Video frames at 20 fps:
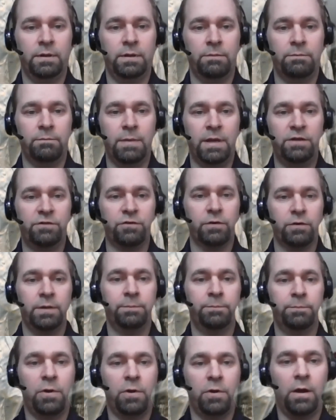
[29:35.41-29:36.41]
major
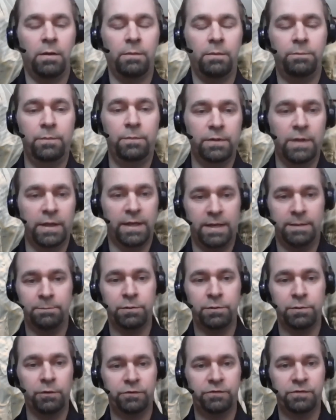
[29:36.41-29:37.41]

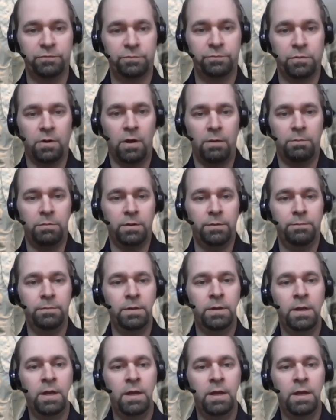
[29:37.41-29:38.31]
implosive problem,